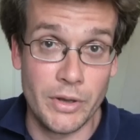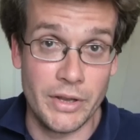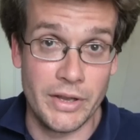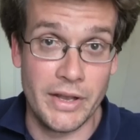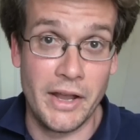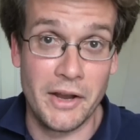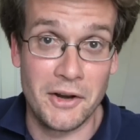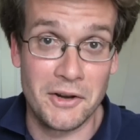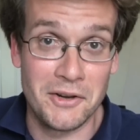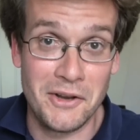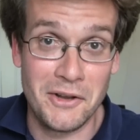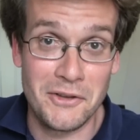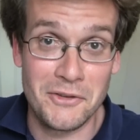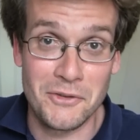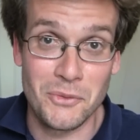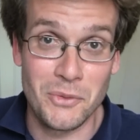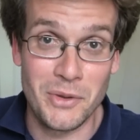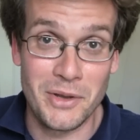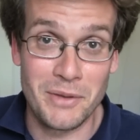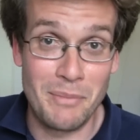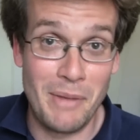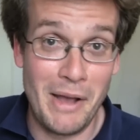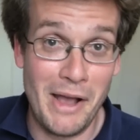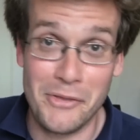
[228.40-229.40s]
really, Hank, are days of the
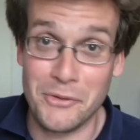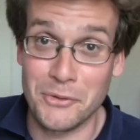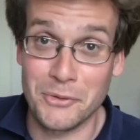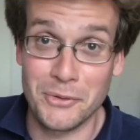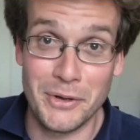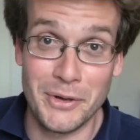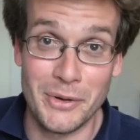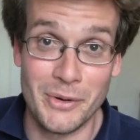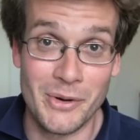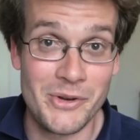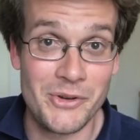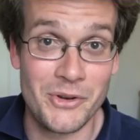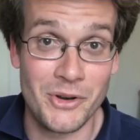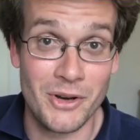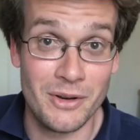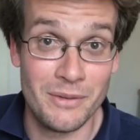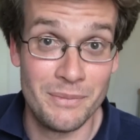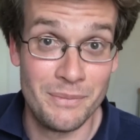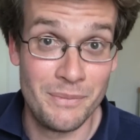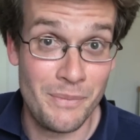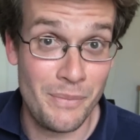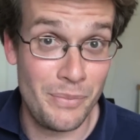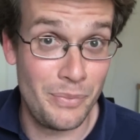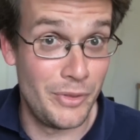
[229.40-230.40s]
week math or literature?
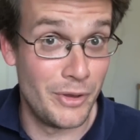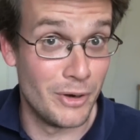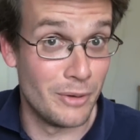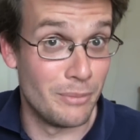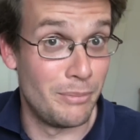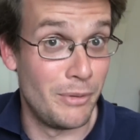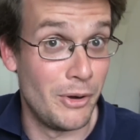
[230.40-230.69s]
They're